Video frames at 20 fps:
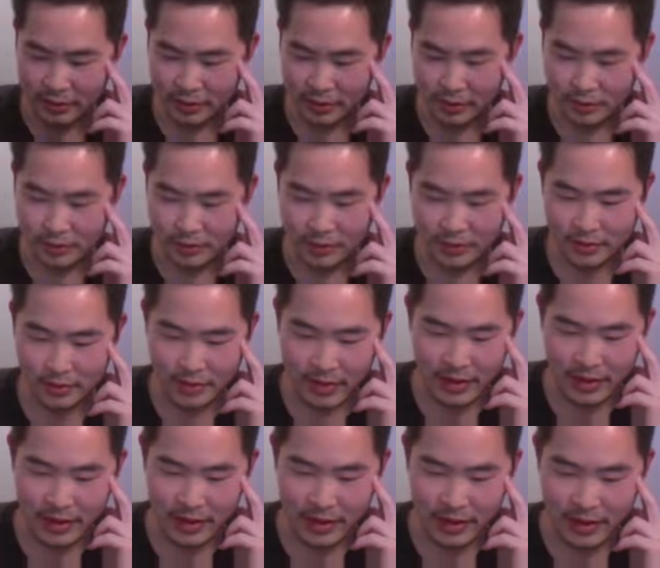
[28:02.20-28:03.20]
show you
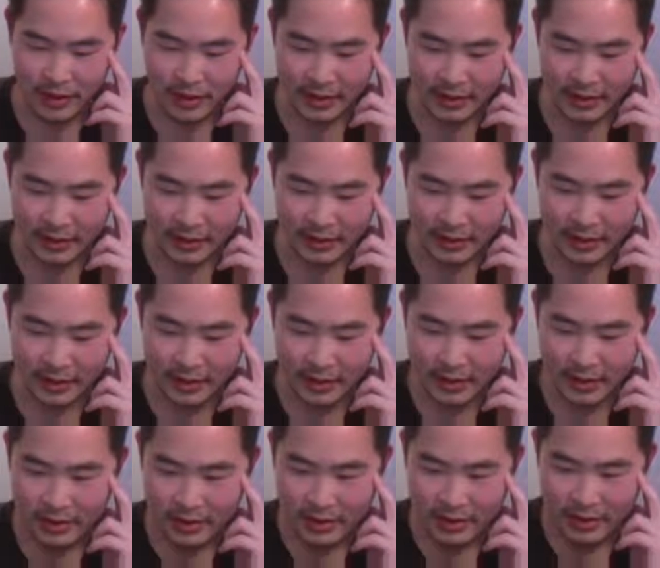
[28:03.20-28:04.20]
guys.
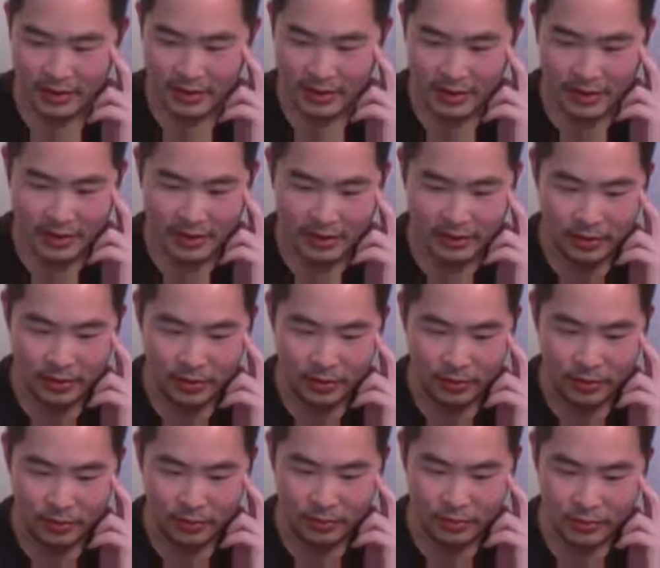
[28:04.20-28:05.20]

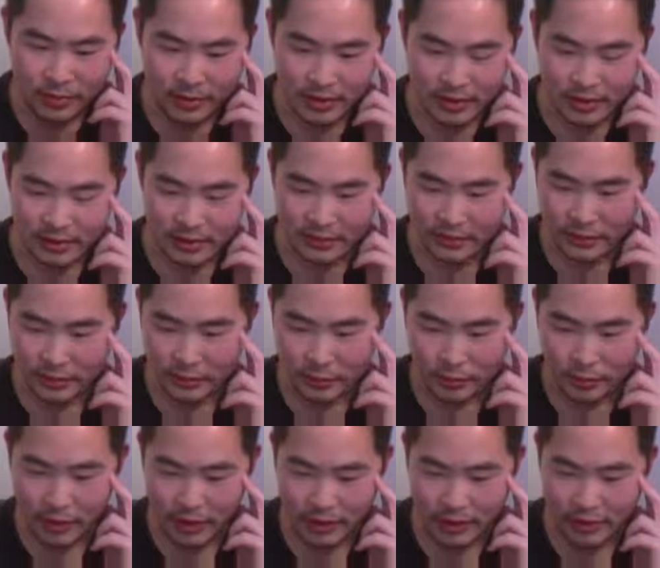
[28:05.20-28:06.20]
So for
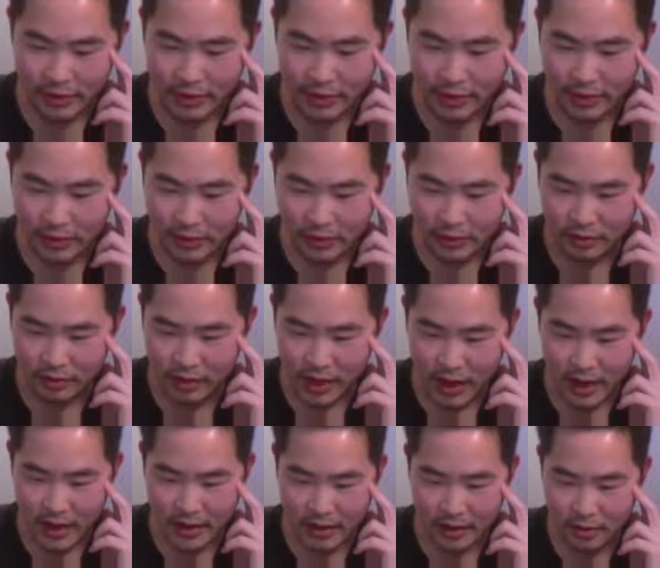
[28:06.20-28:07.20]
Wonderland
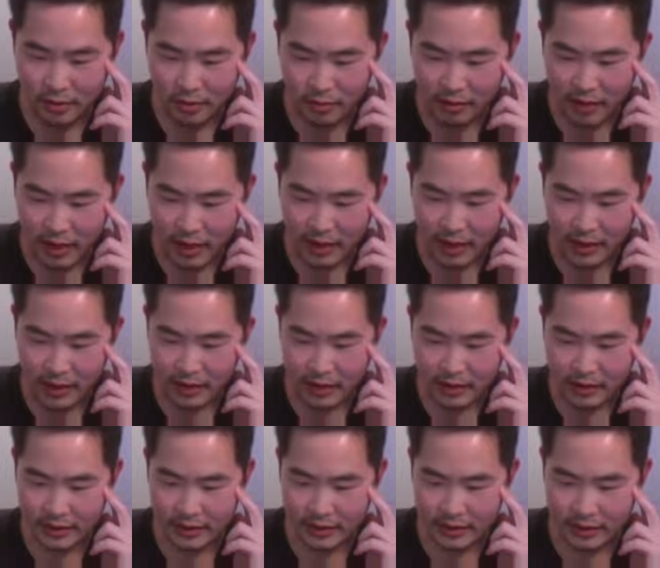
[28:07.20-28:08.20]
Trial,
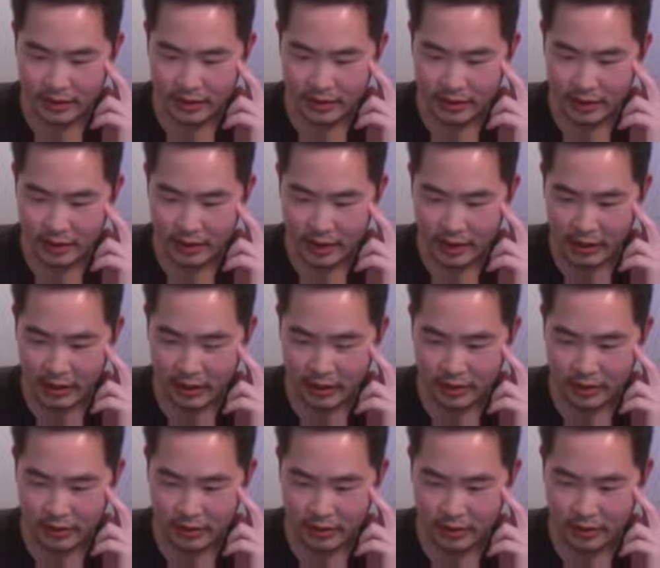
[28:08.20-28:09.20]
I like
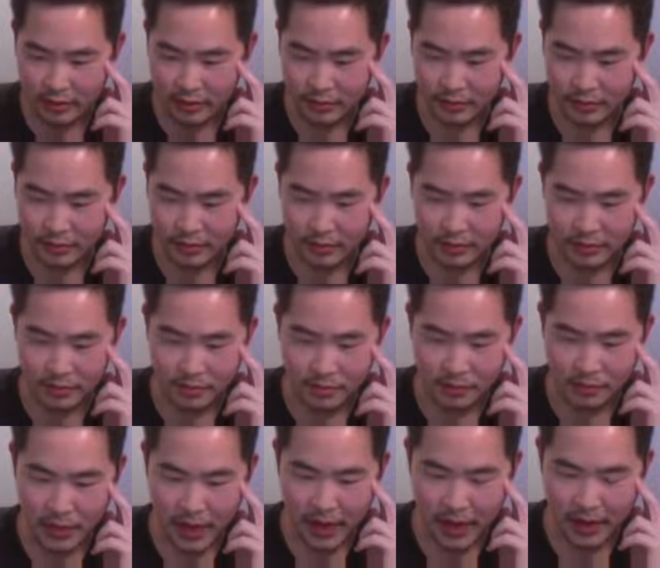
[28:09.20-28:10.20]
to use
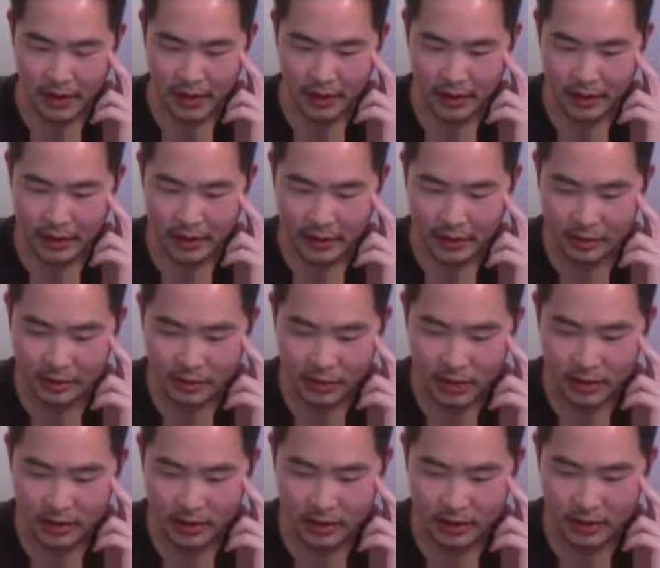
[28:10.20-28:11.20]
Pang
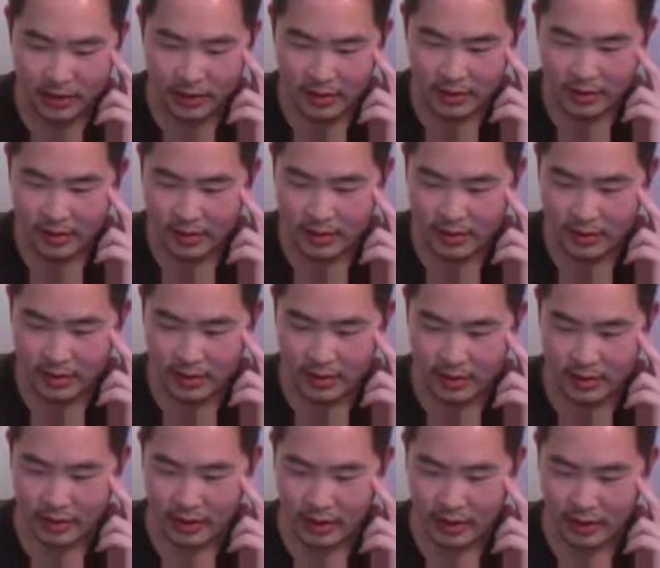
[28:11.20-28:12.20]
SP,
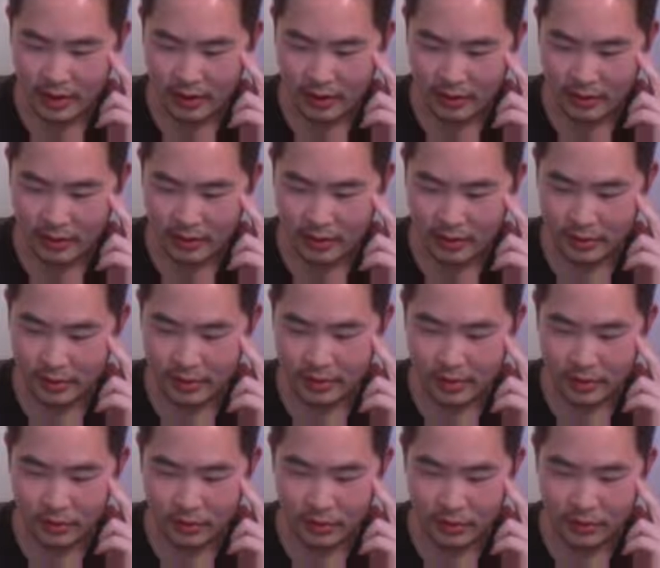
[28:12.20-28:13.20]
and I like to
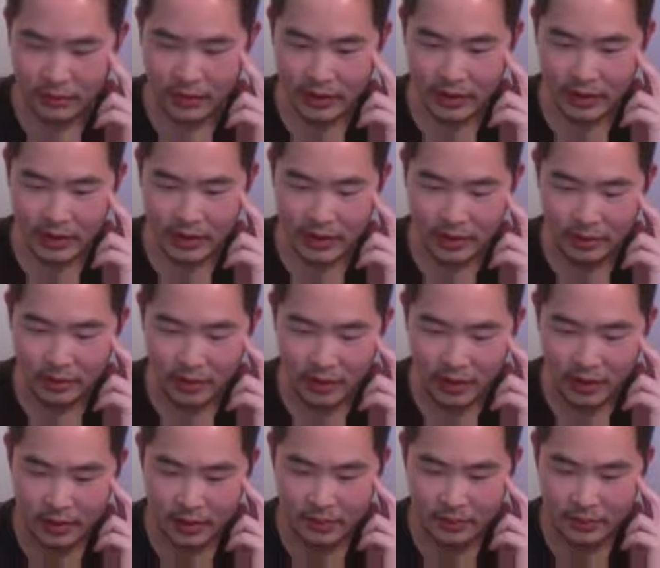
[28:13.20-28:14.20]
use it with
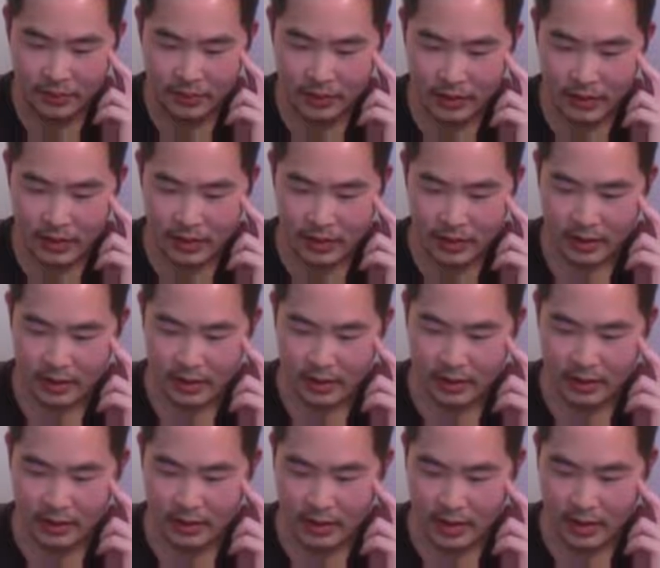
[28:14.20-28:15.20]
Fatima.
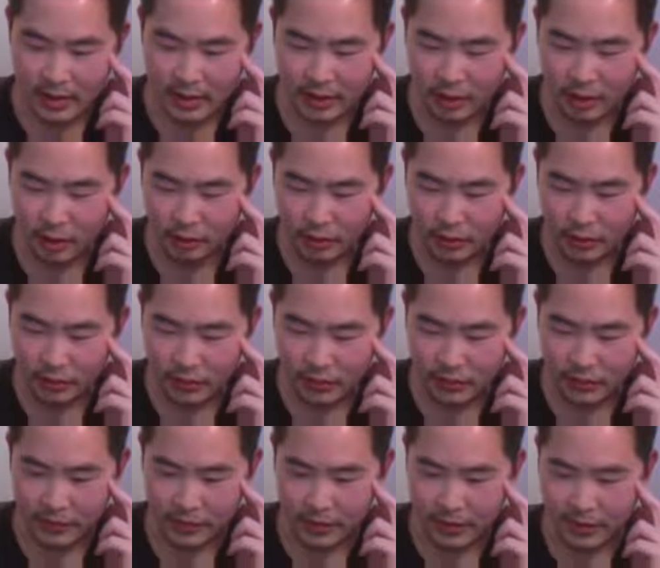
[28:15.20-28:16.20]
It kind of helps
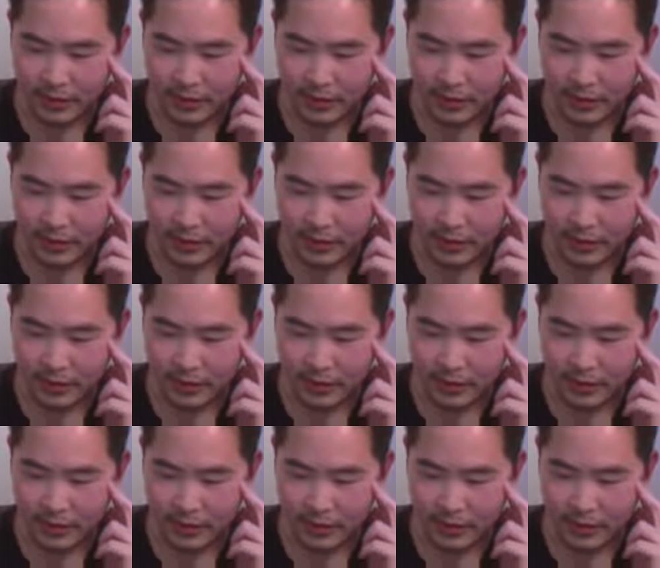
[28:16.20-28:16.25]
with